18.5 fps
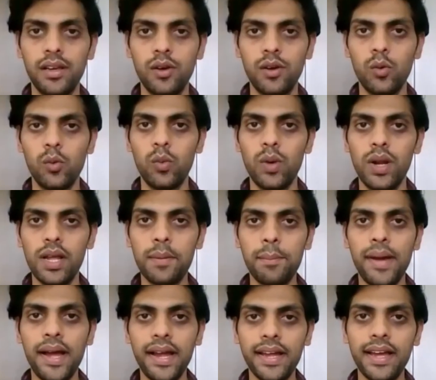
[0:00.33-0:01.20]
Welcome
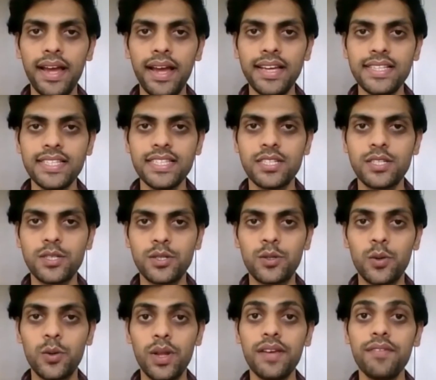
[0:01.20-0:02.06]
back, guys.
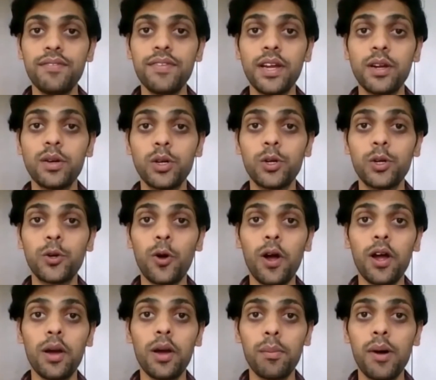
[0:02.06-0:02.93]
Today we are going to
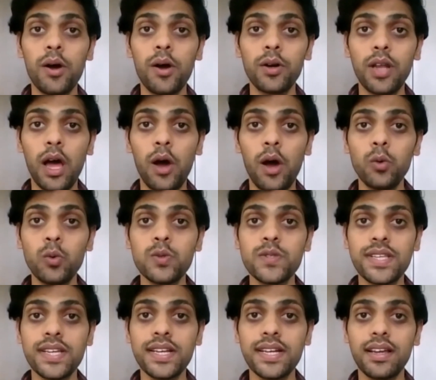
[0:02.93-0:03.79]
talk about how to
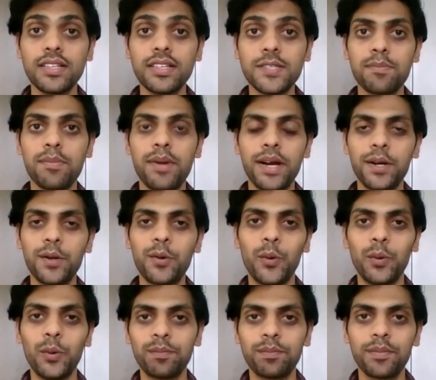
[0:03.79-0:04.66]
set a smart goal.
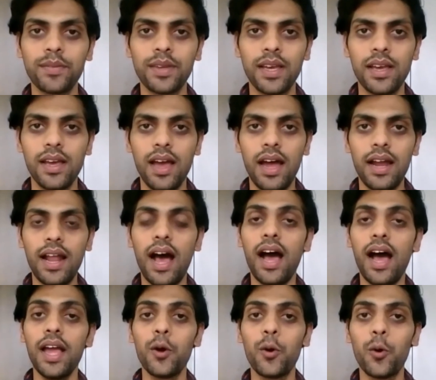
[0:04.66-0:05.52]
And
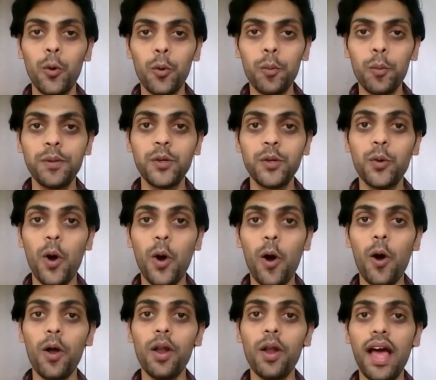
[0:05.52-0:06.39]
I hope you
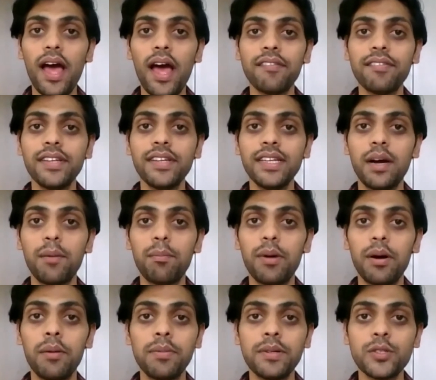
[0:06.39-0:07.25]
all having a
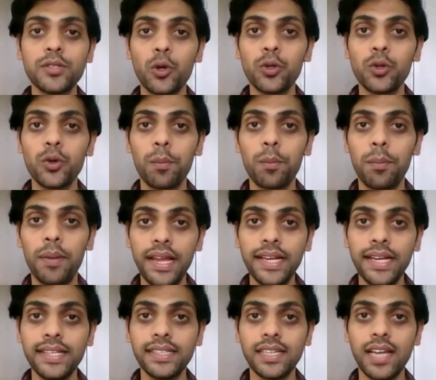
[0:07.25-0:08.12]
purpose on your
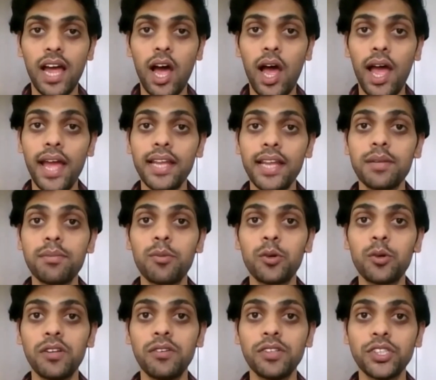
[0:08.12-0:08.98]
plate and the
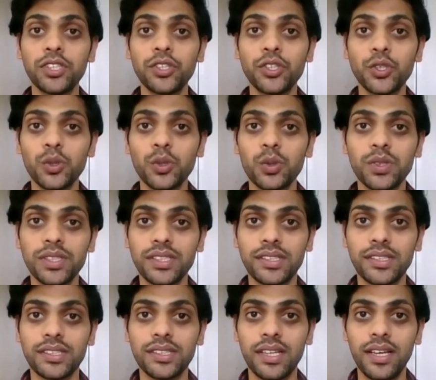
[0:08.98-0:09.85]
motivation
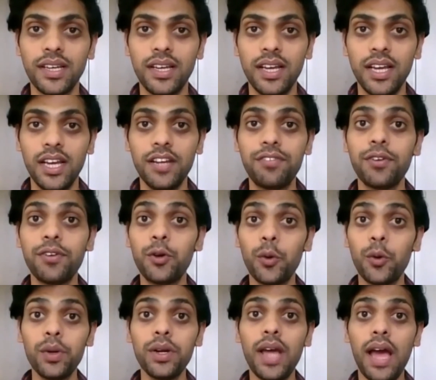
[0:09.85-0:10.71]
sources. If you
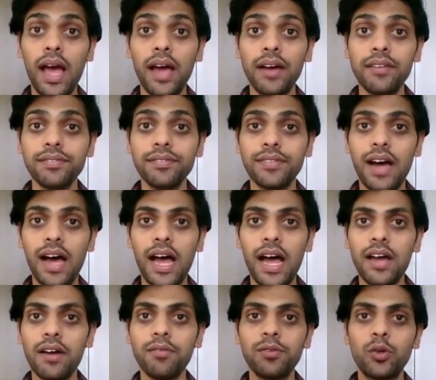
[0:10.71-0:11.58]
don't have, I
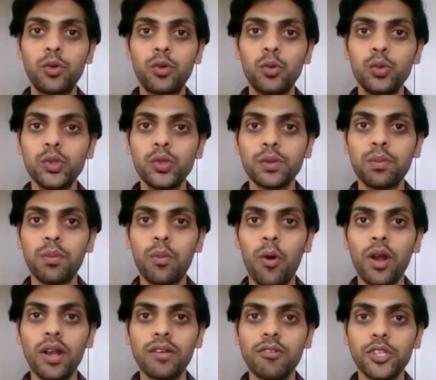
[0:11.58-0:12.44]
have two
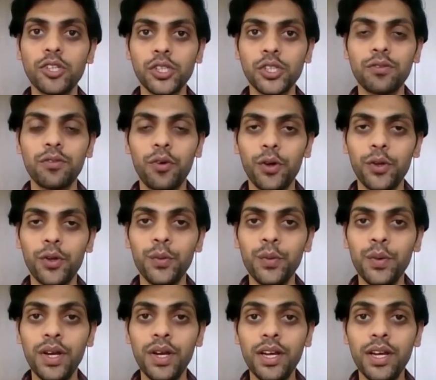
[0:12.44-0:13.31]
small questions for you
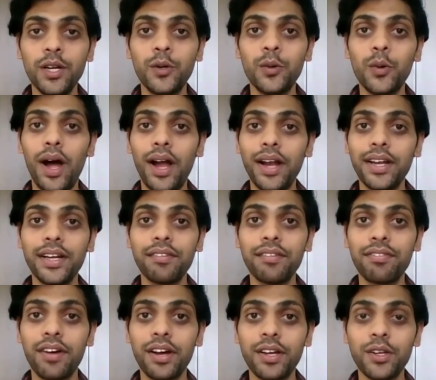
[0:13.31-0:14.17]
to
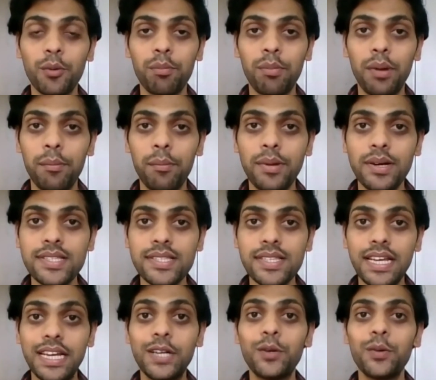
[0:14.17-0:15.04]
identify your purpose
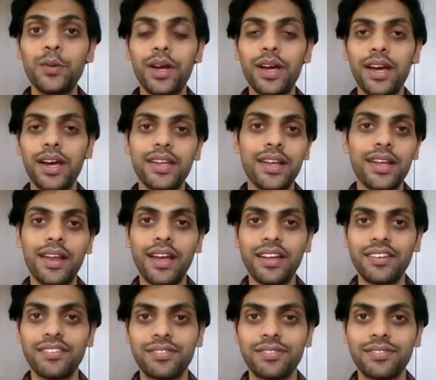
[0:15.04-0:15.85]
into your career life.